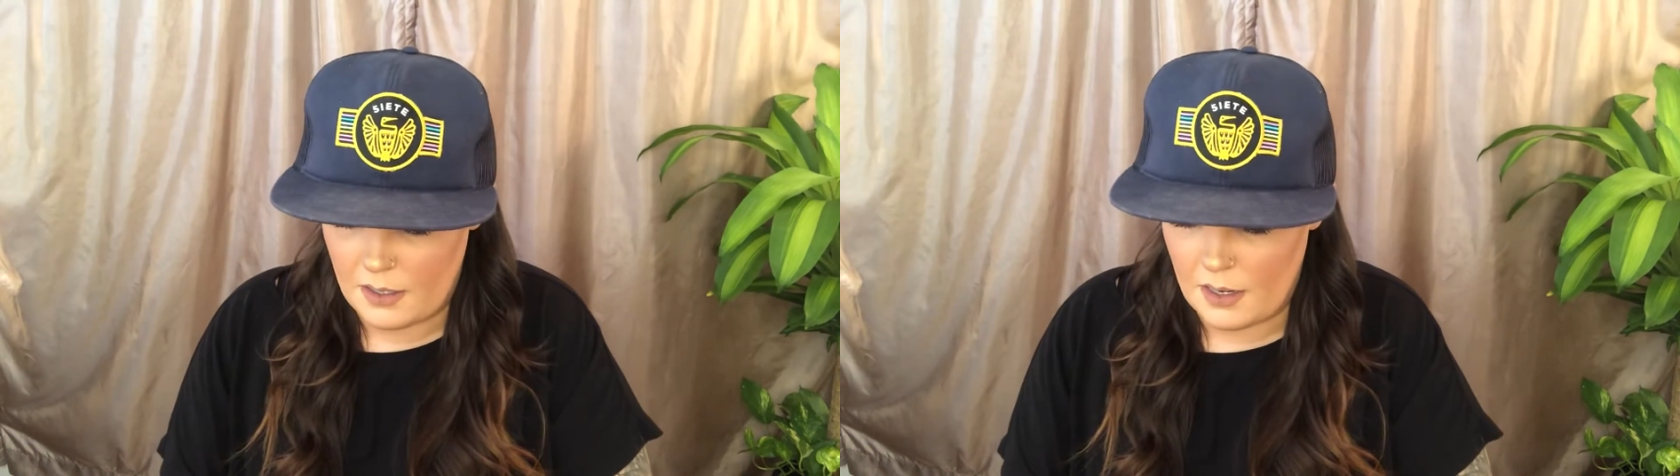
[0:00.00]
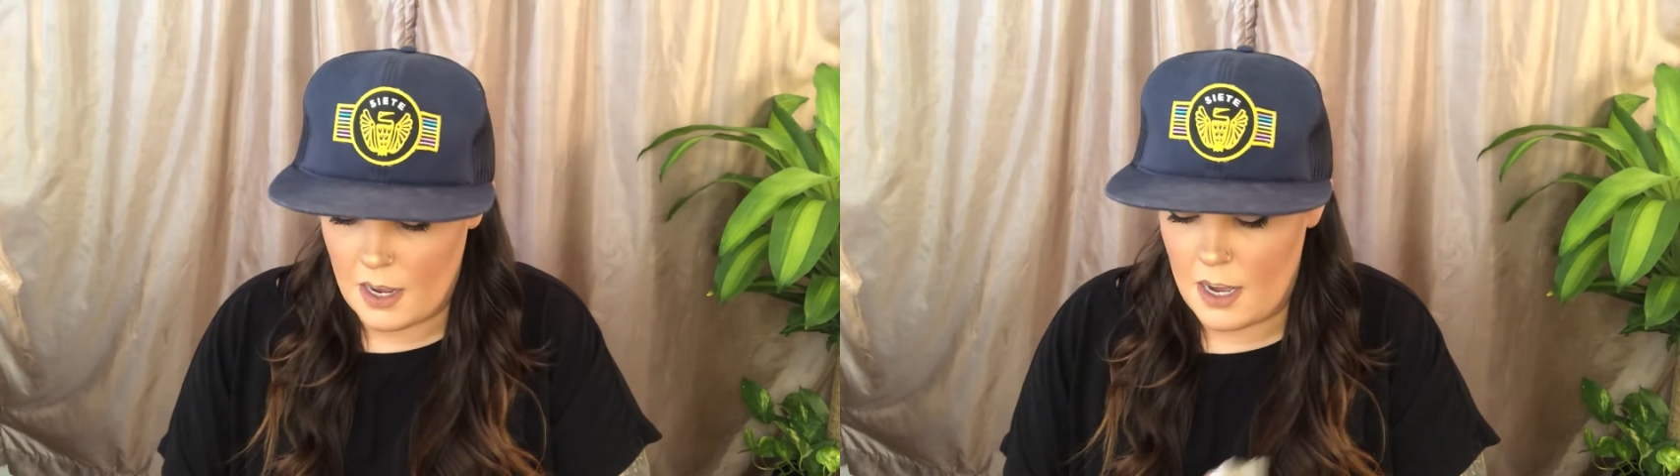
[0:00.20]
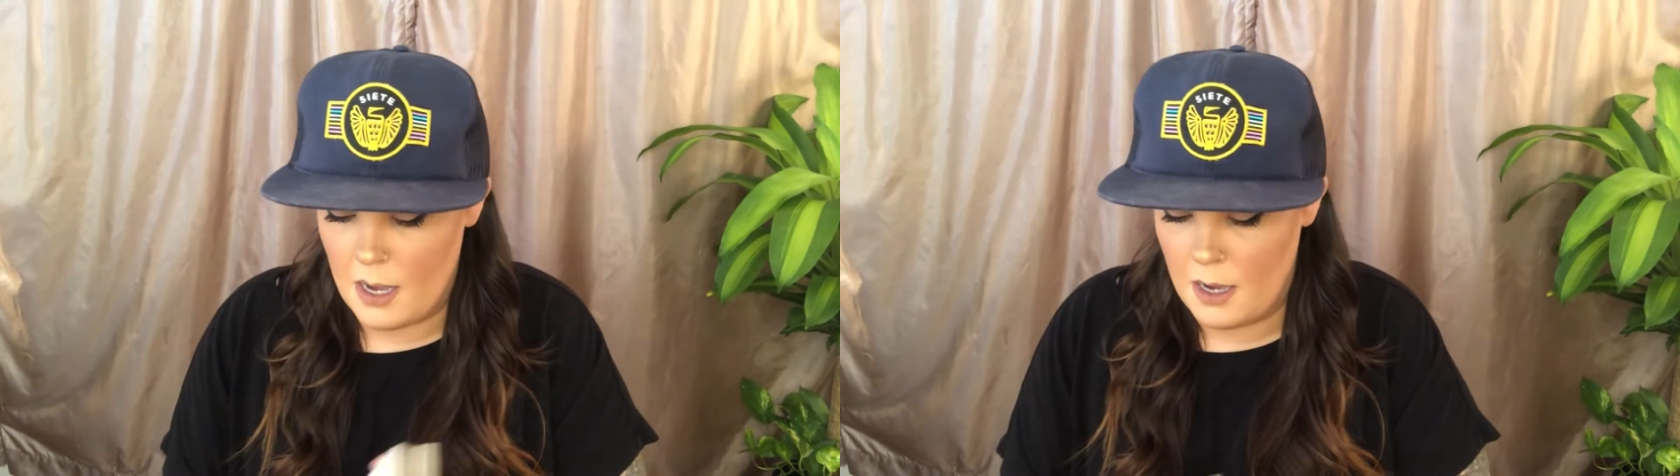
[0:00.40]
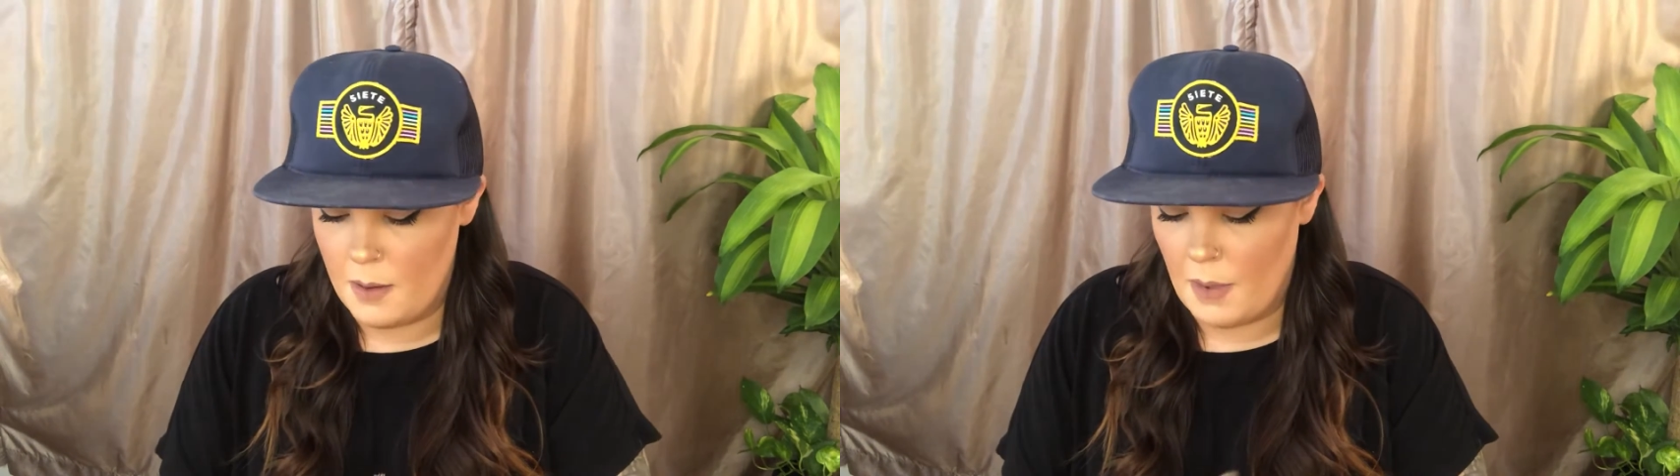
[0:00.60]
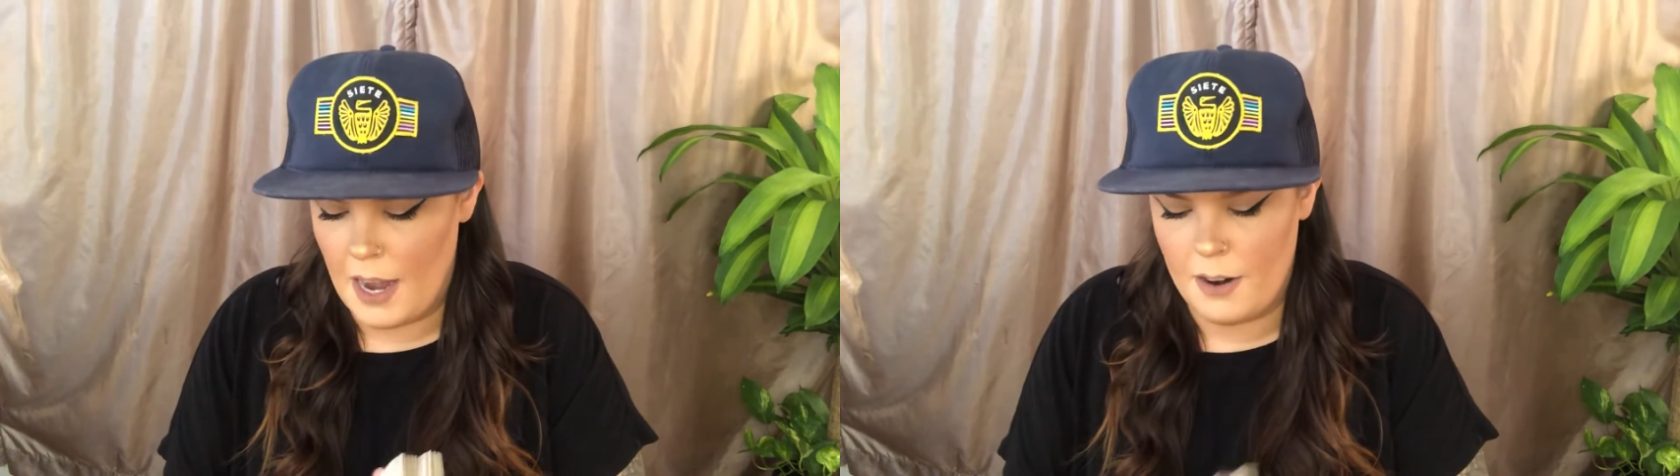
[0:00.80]

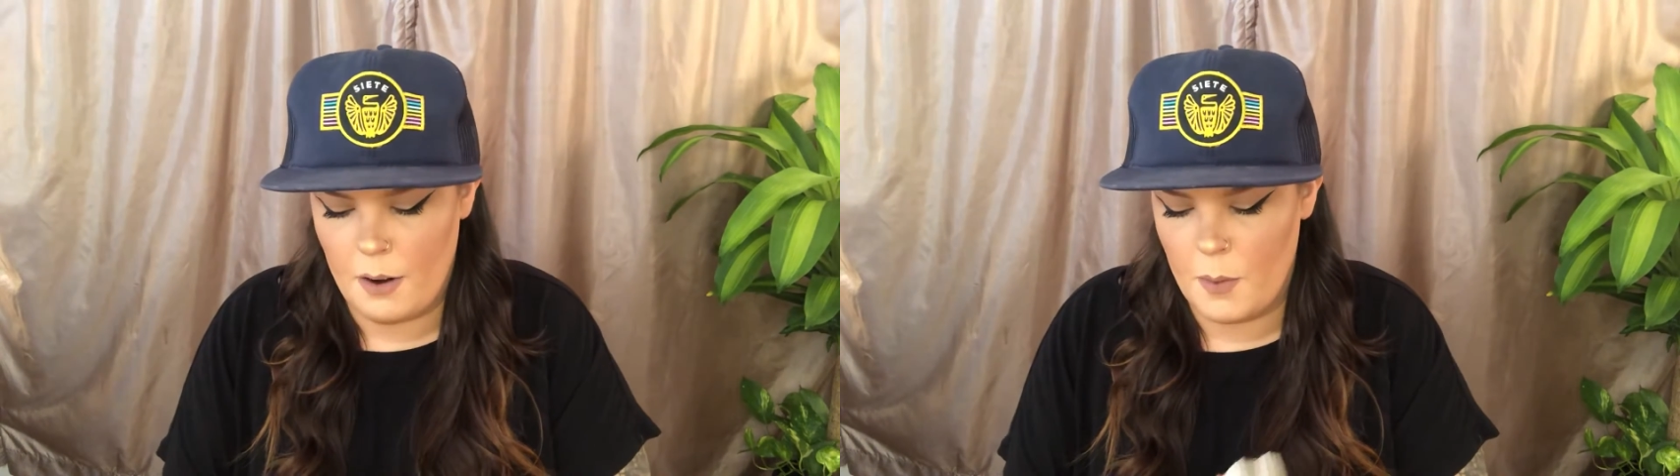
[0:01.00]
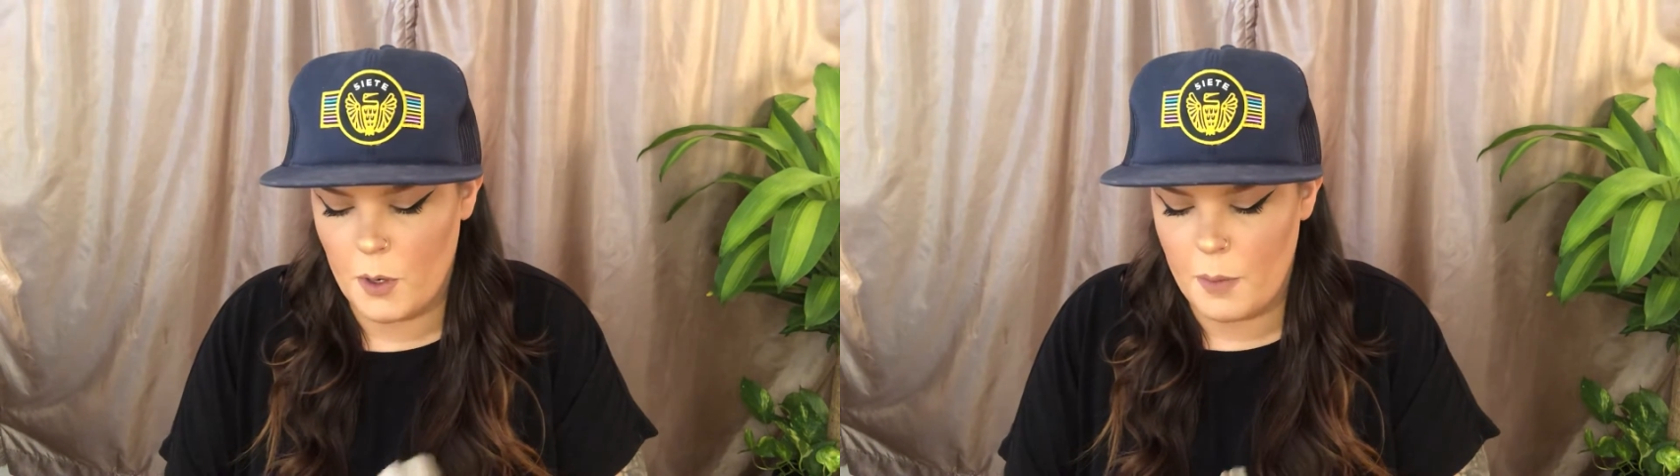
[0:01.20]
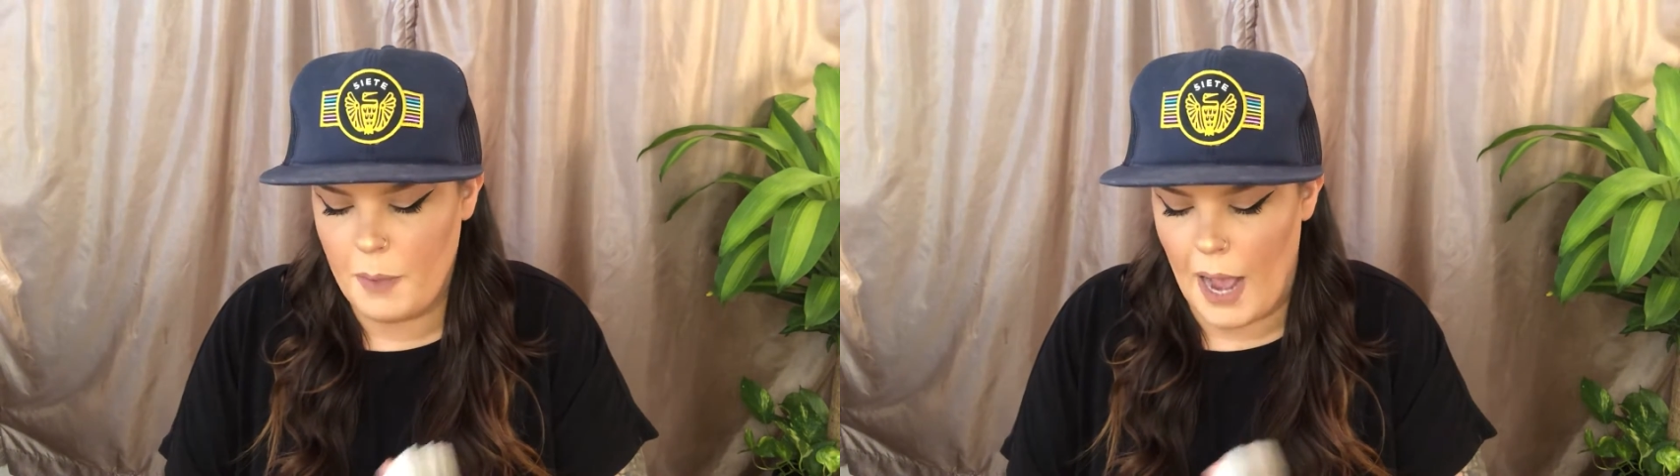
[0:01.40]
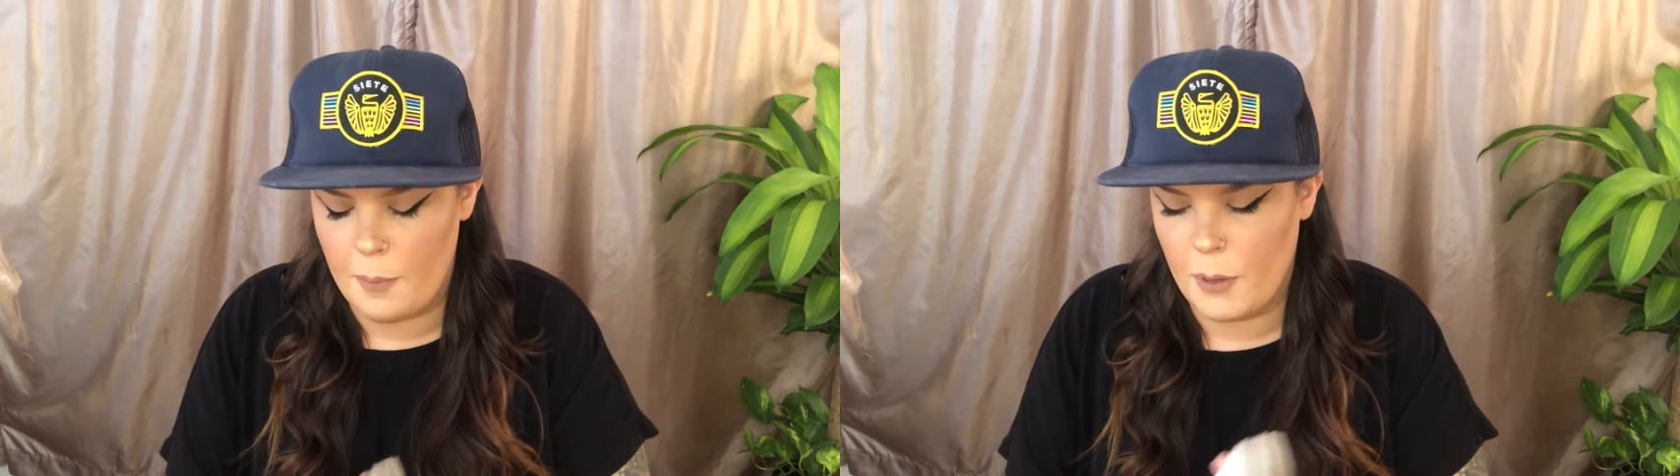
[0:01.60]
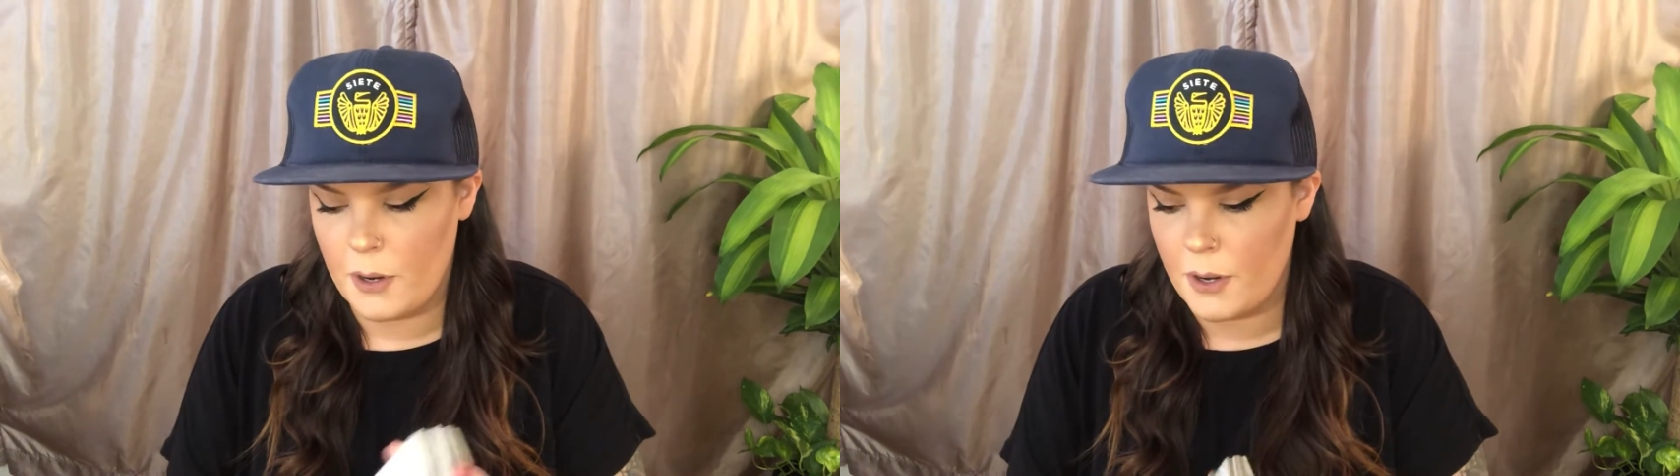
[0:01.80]
um, I don't know, I'm hearing
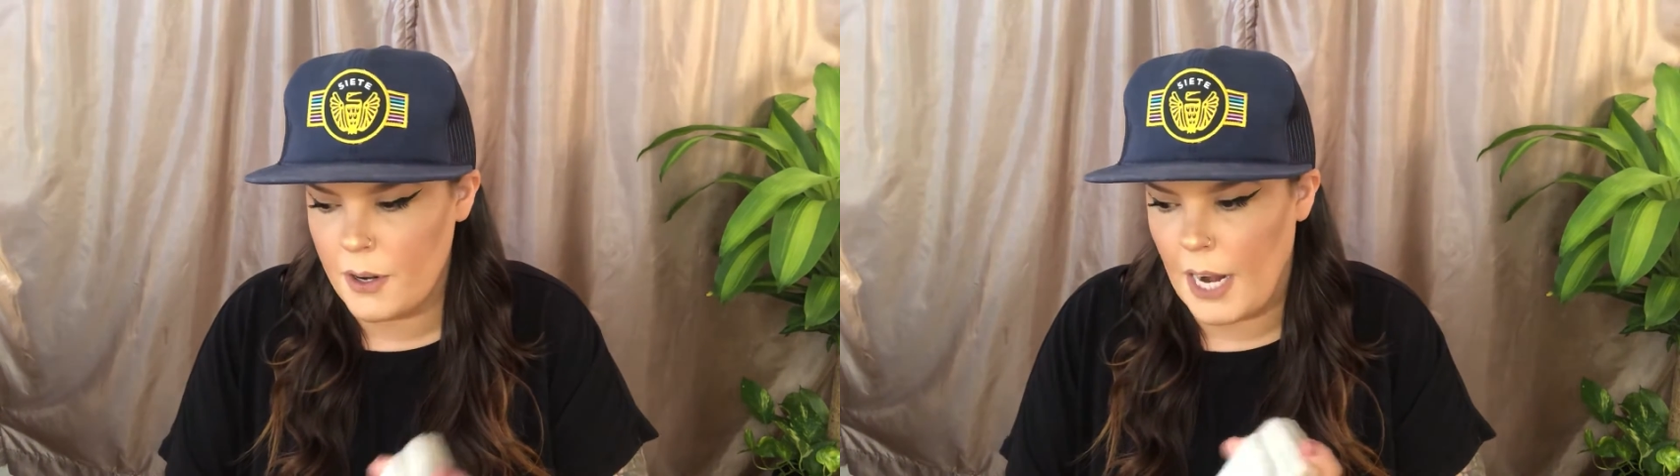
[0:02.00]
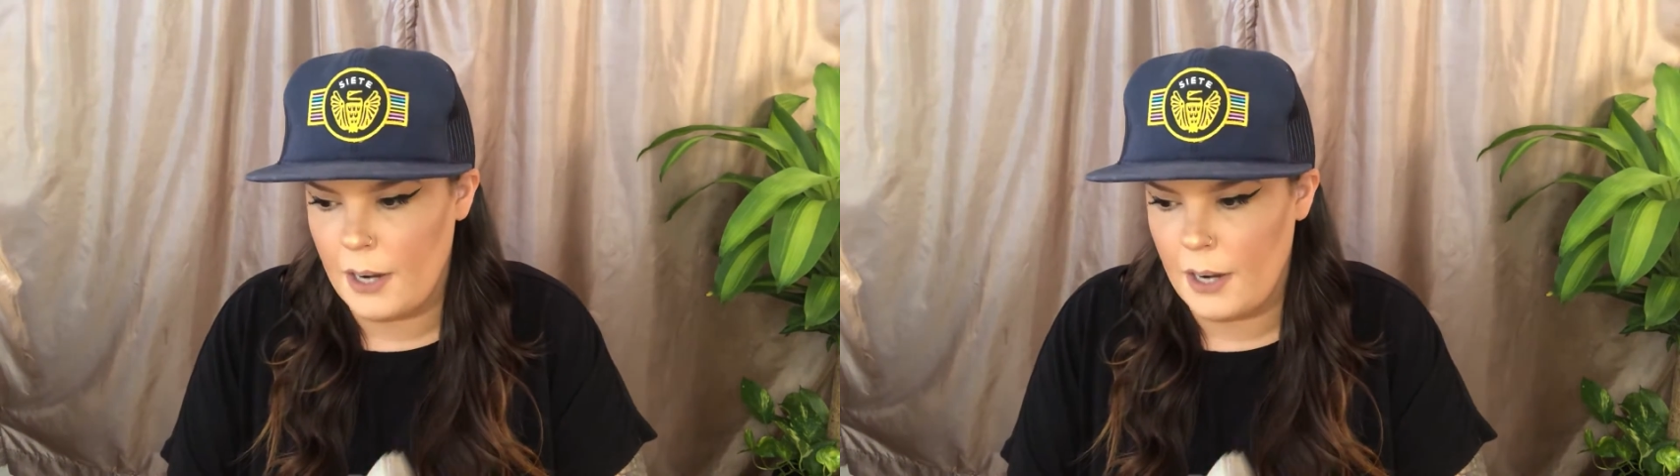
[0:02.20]
back burner.